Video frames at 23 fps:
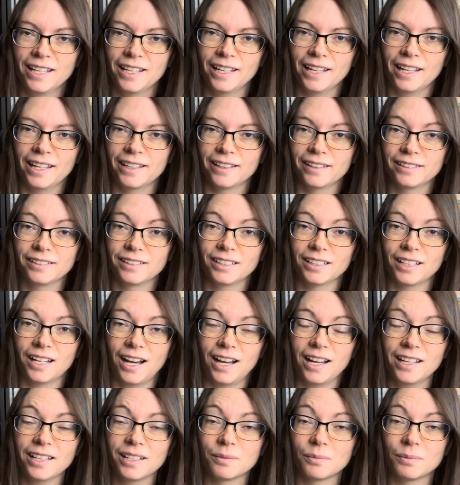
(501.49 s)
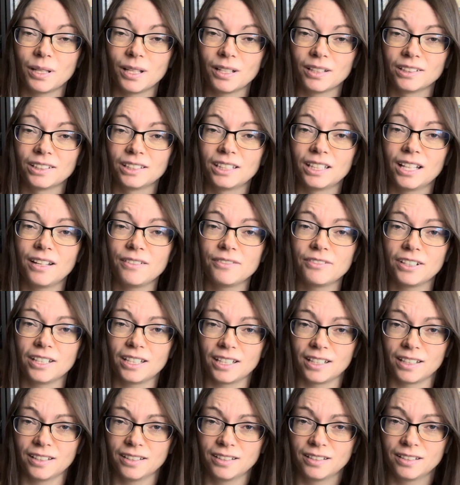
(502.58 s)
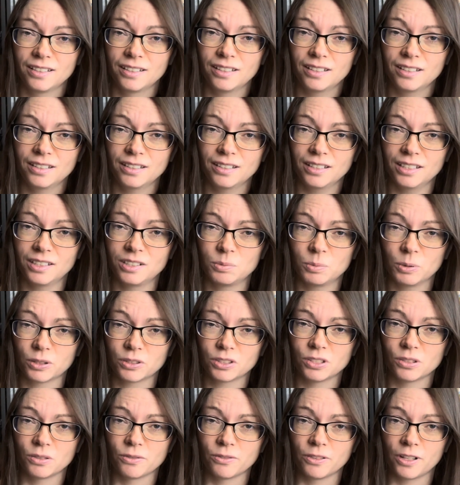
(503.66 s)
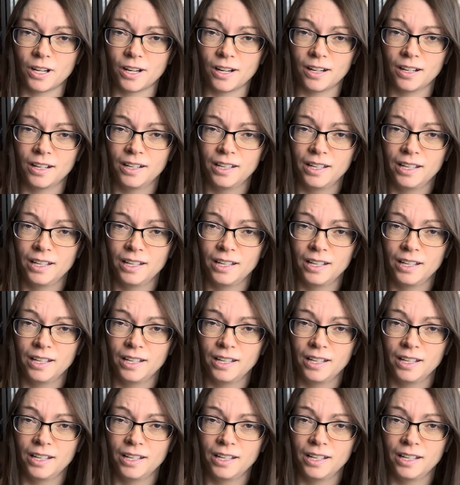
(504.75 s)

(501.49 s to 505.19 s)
and I am loving this book so far.